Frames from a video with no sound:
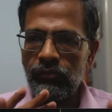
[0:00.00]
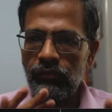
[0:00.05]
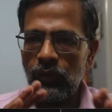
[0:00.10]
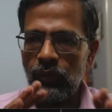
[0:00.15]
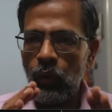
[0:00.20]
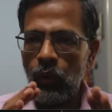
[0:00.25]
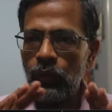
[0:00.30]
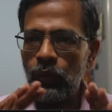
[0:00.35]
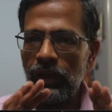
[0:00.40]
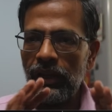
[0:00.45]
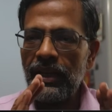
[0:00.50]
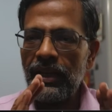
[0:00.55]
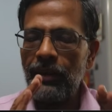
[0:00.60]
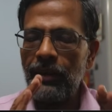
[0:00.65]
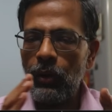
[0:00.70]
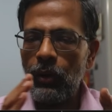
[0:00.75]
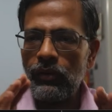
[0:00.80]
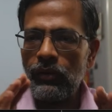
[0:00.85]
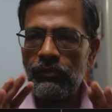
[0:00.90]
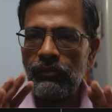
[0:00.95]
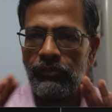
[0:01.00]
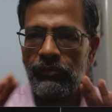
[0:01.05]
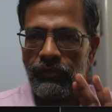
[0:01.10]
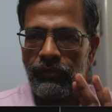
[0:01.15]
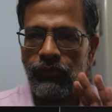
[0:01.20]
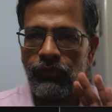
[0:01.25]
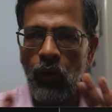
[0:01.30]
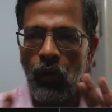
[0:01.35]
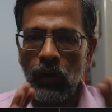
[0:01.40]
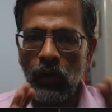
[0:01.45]
only about
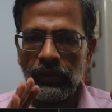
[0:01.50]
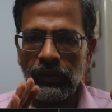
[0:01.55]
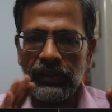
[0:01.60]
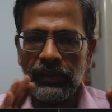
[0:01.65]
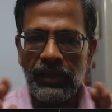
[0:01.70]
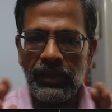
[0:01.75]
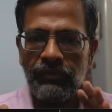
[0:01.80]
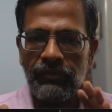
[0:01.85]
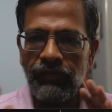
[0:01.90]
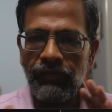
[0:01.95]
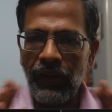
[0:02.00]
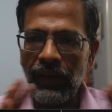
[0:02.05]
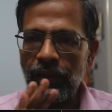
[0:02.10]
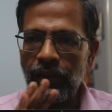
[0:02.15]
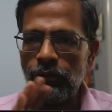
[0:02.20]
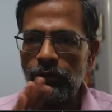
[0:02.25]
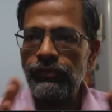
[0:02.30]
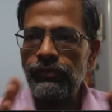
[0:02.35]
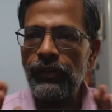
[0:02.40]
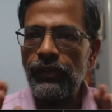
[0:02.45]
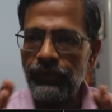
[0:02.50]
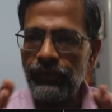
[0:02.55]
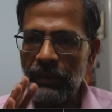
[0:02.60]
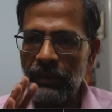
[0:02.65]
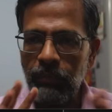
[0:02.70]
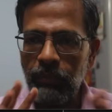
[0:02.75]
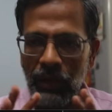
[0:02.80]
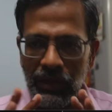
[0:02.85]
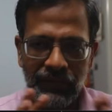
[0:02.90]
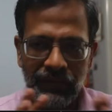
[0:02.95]
45 to
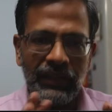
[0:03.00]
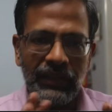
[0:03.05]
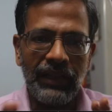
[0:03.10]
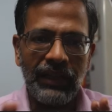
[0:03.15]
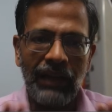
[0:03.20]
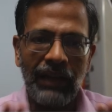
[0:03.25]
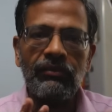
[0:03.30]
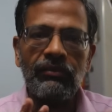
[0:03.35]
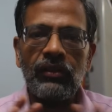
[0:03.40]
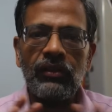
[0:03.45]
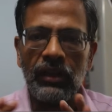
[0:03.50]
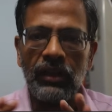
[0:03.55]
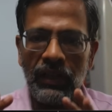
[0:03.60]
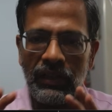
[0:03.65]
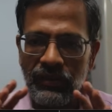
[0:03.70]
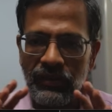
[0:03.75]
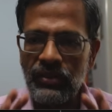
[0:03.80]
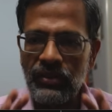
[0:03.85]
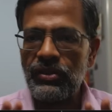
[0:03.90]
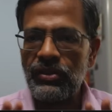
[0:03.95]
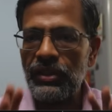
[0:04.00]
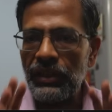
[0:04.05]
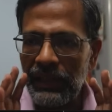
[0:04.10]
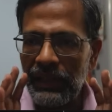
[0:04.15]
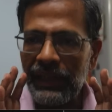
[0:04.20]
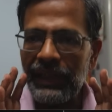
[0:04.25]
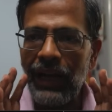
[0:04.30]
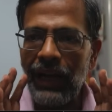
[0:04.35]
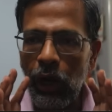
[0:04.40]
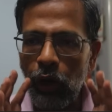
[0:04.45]
50% have
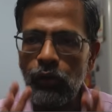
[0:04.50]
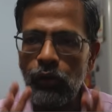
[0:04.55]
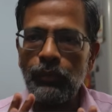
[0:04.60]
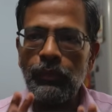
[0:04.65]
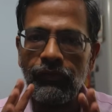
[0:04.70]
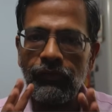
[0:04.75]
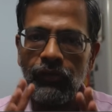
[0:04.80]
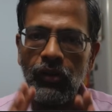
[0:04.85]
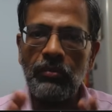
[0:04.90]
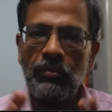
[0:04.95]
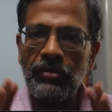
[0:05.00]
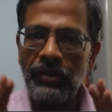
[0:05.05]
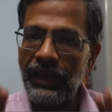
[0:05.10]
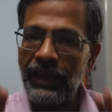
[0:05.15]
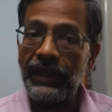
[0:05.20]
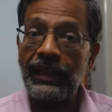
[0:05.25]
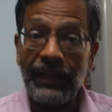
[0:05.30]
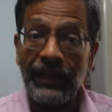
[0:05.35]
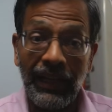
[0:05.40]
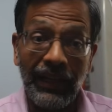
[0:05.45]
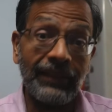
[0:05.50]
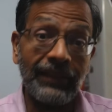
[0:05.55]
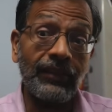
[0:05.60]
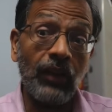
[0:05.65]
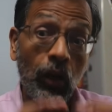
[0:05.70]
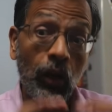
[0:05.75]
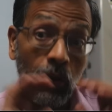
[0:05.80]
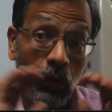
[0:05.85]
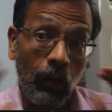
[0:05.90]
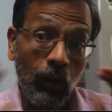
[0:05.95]
consistently outperformed the index
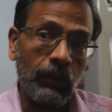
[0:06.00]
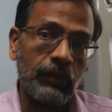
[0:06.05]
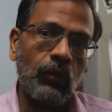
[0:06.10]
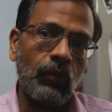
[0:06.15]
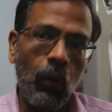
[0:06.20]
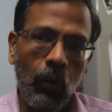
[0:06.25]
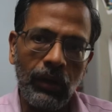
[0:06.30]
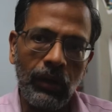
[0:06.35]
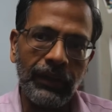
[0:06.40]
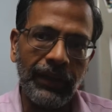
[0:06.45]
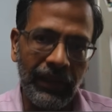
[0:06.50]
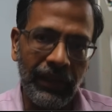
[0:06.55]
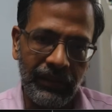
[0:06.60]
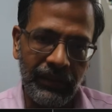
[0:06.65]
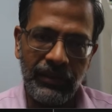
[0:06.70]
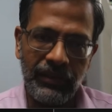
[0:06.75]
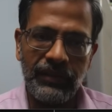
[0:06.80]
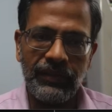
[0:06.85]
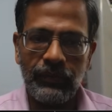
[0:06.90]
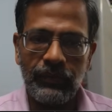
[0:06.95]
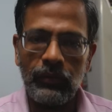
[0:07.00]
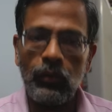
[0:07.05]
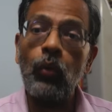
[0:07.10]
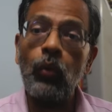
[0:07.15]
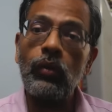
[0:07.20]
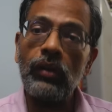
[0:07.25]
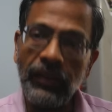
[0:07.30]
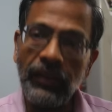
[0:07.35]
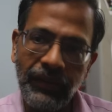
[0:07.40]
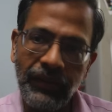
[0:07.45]
across all categories
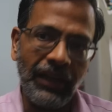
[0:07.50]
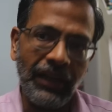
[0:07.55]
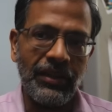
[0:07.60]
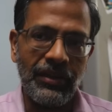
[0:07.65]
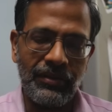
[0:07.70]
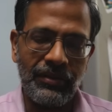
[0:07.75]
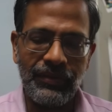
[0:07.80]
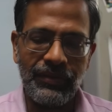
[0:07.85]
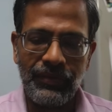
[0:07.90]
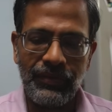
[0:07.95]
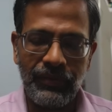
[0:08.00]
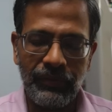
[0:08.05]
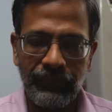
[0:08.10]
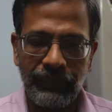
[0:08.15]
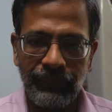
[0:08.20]
over 10 years.